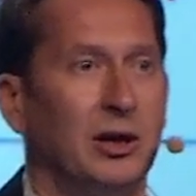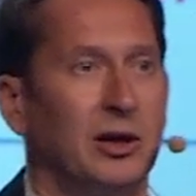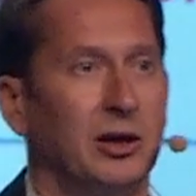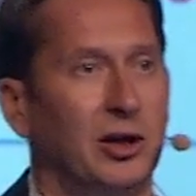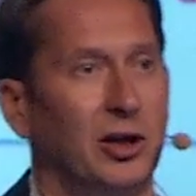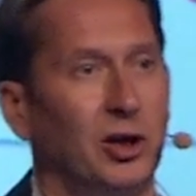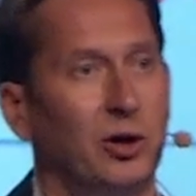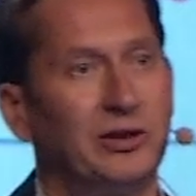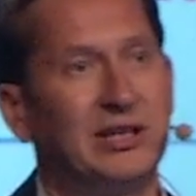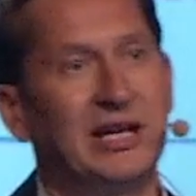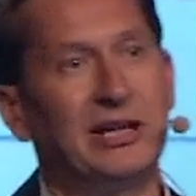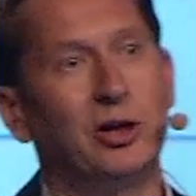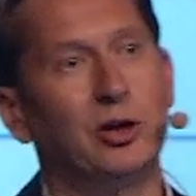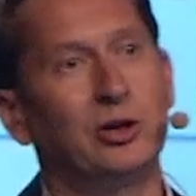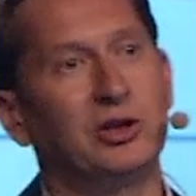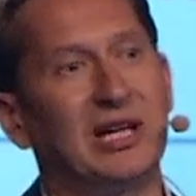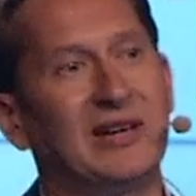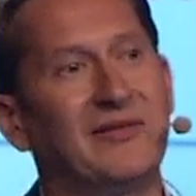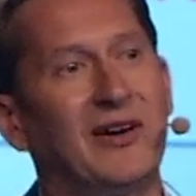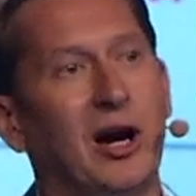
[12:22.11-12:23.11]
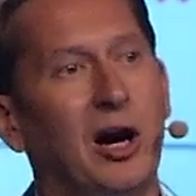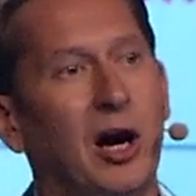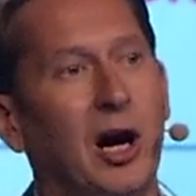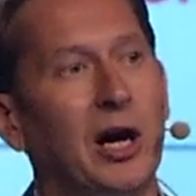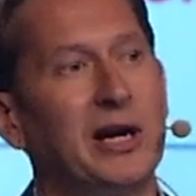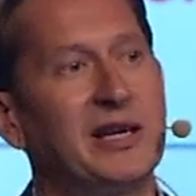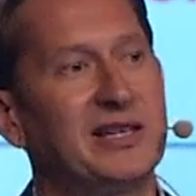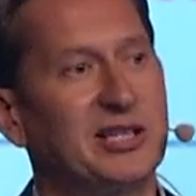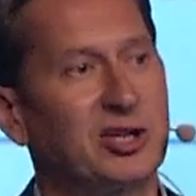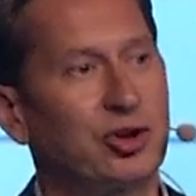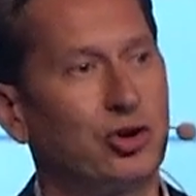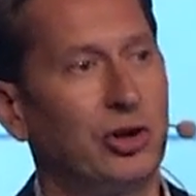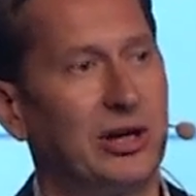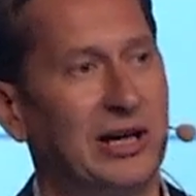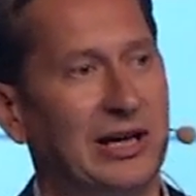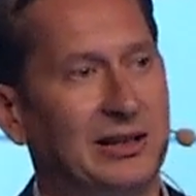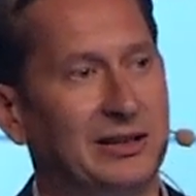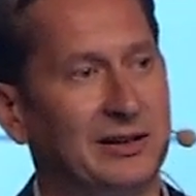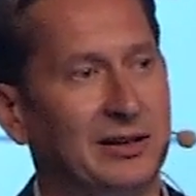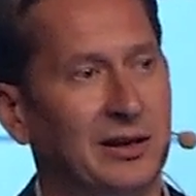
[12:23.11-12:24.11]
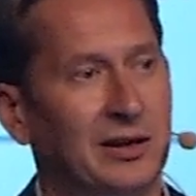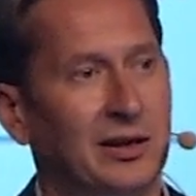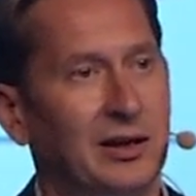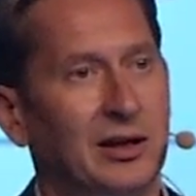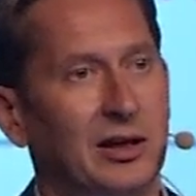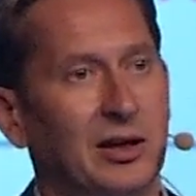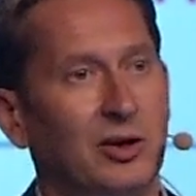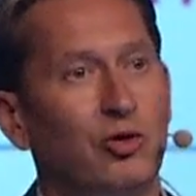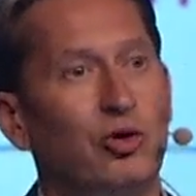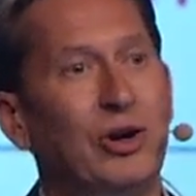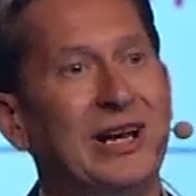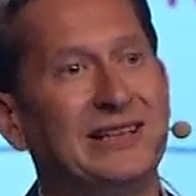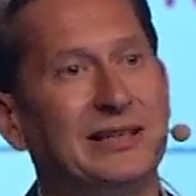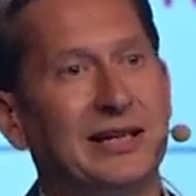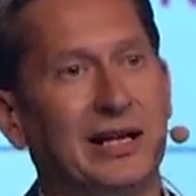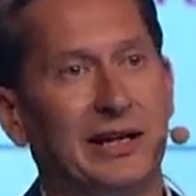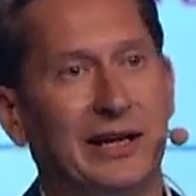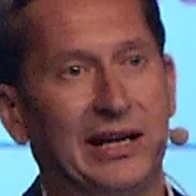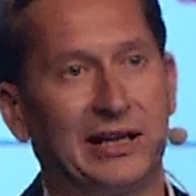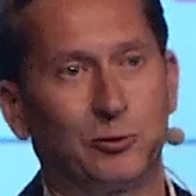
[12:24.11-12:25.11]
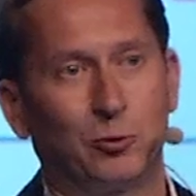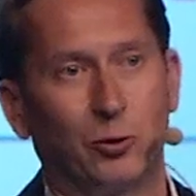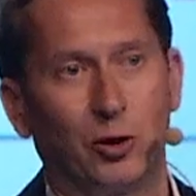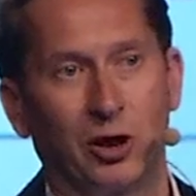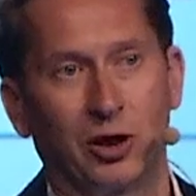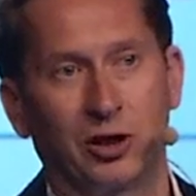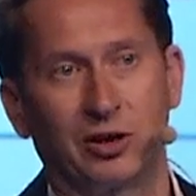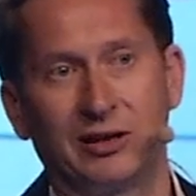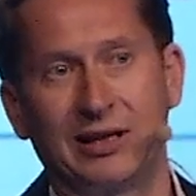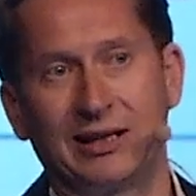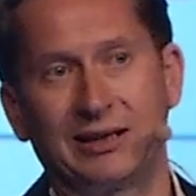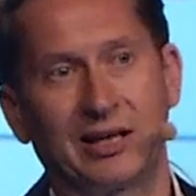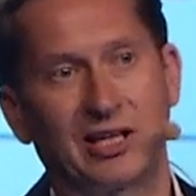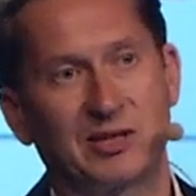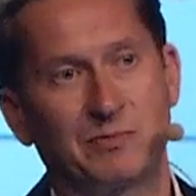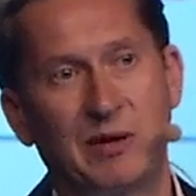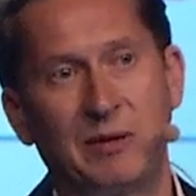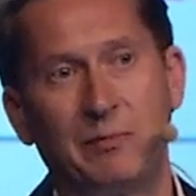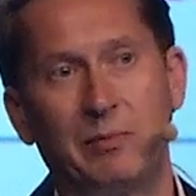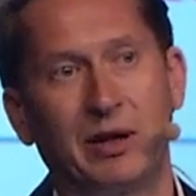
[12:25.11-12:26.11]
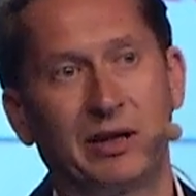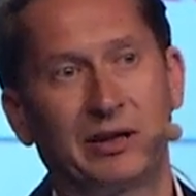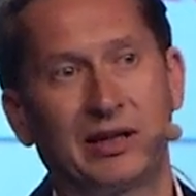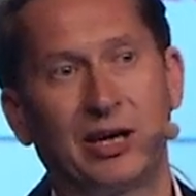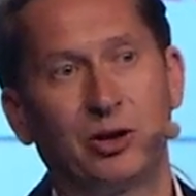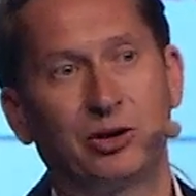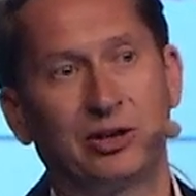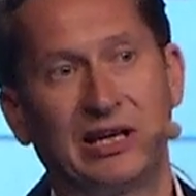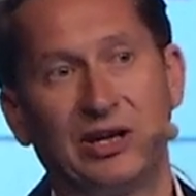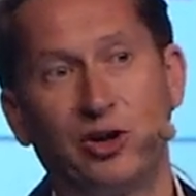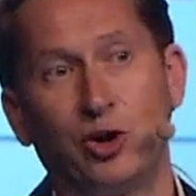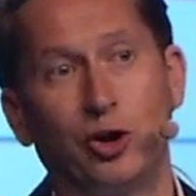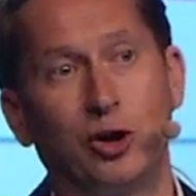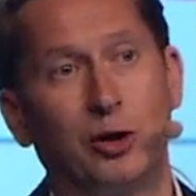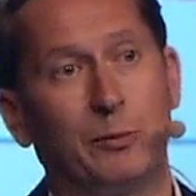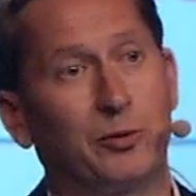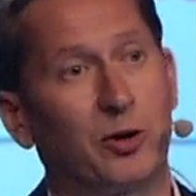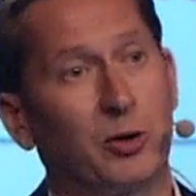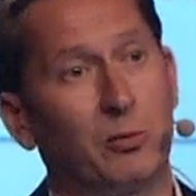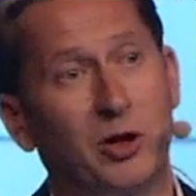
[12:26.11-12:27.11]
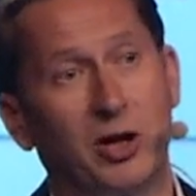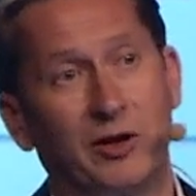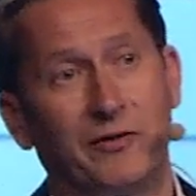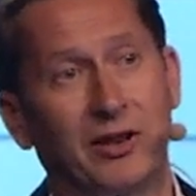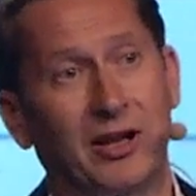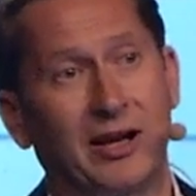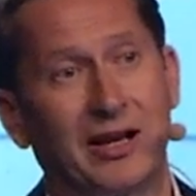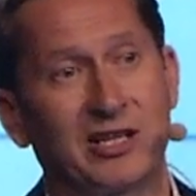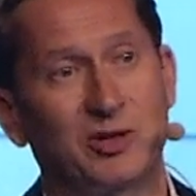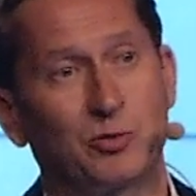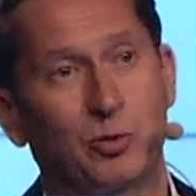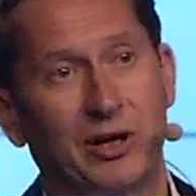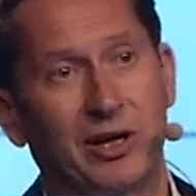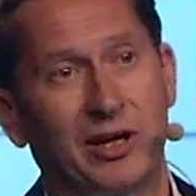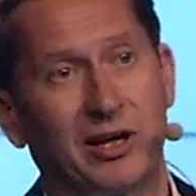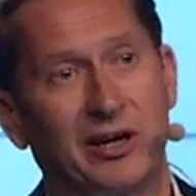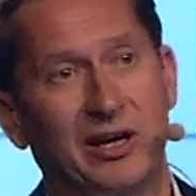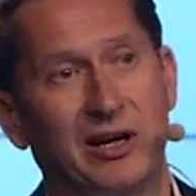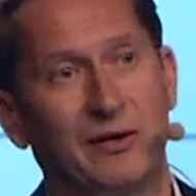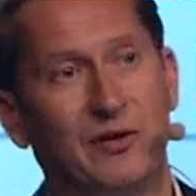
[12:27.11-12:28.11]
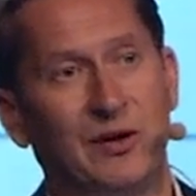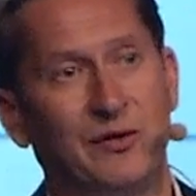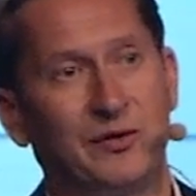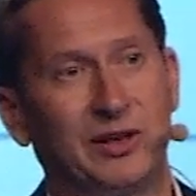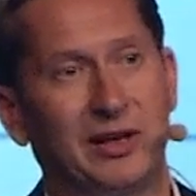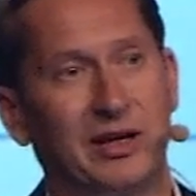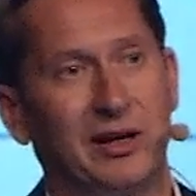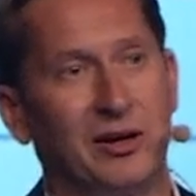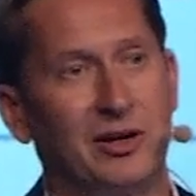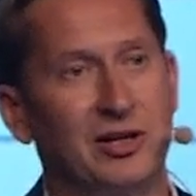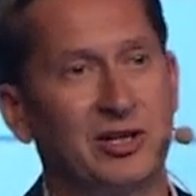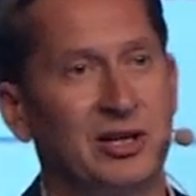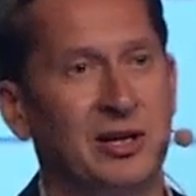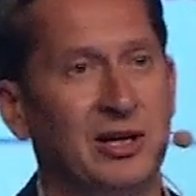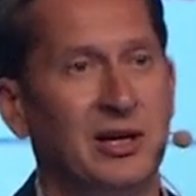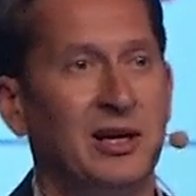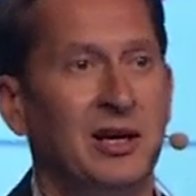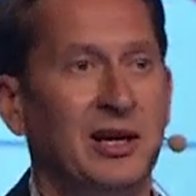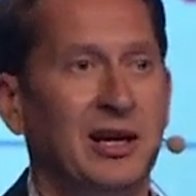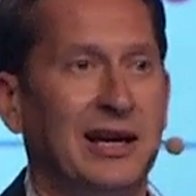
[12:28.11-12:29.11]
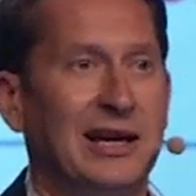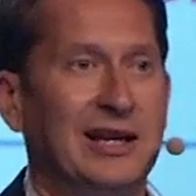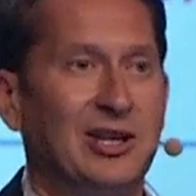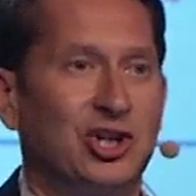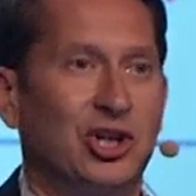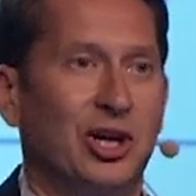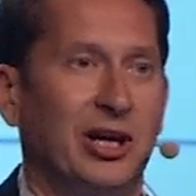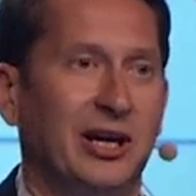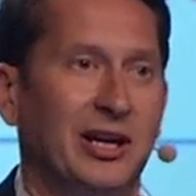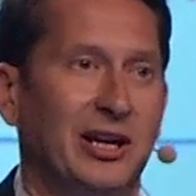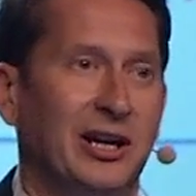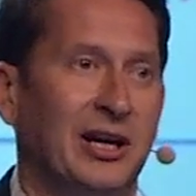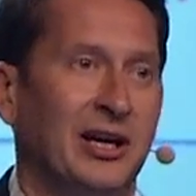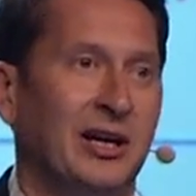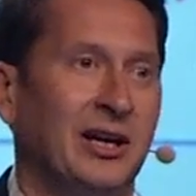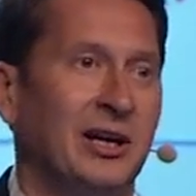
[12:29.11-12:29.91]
You know, they don't have a high street retail network that has been built out in Europe probably over the last 150 years. In China,